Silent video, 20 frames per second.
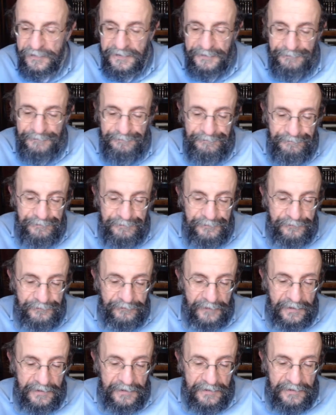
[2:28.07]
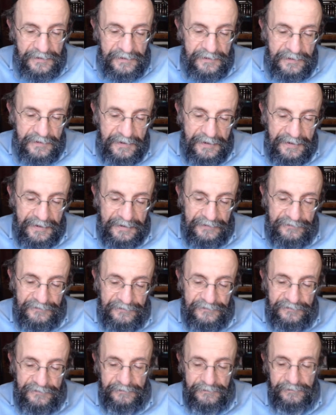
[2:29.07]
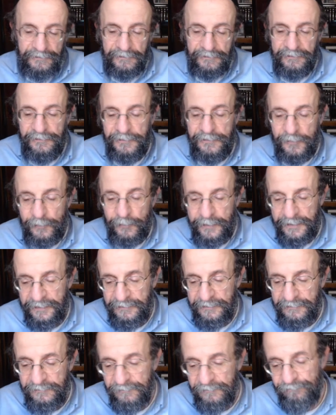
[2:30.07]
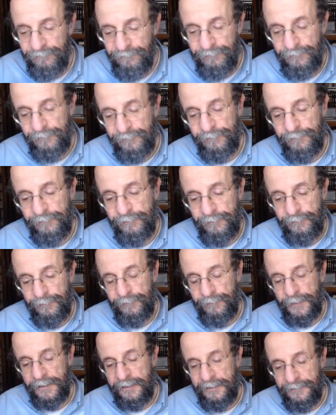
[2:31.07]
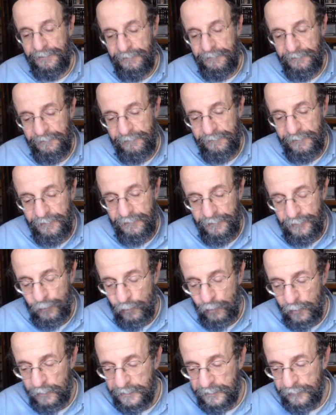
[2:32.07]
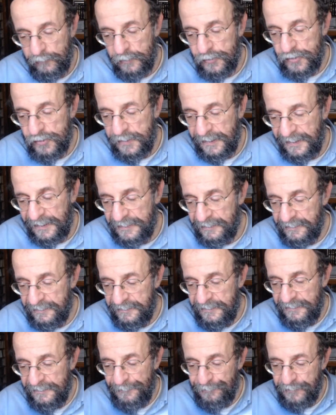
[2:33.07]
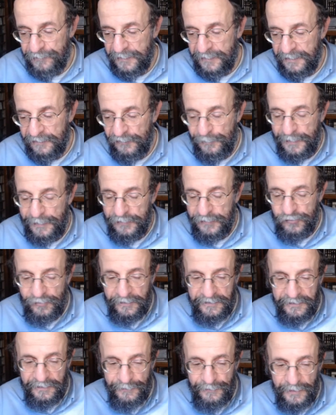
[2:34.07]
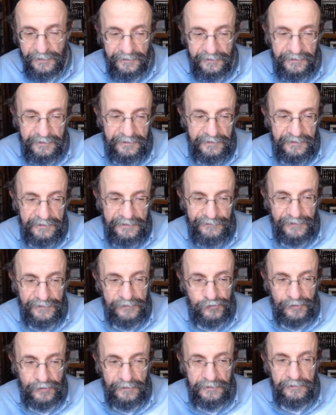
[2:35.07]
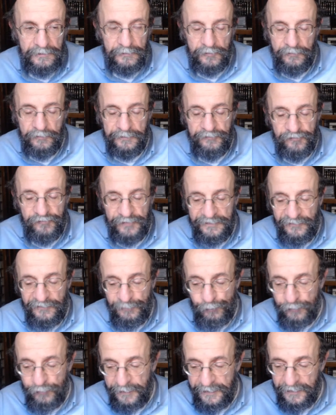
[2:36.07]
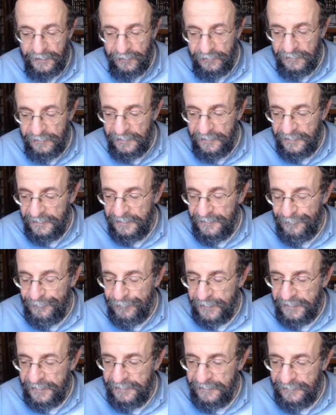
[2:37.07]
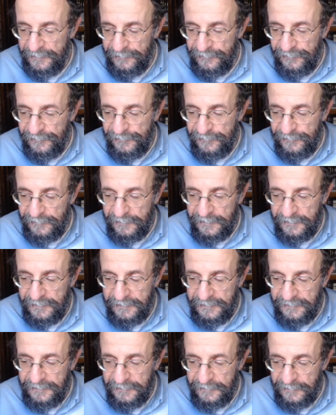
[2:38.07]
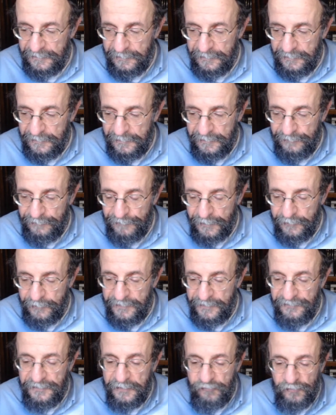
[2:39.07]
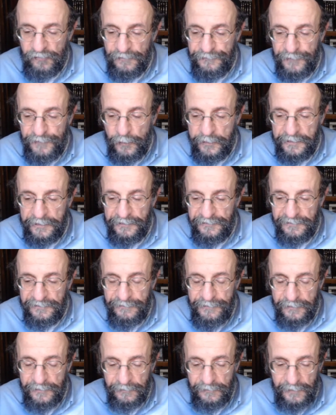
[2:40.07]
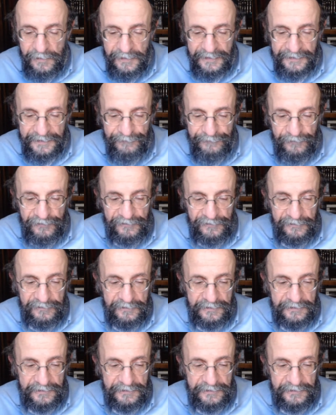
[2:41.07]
him. And in the world of Christianity, especially among evangelical Christians, prayer is a very central focus of their lives.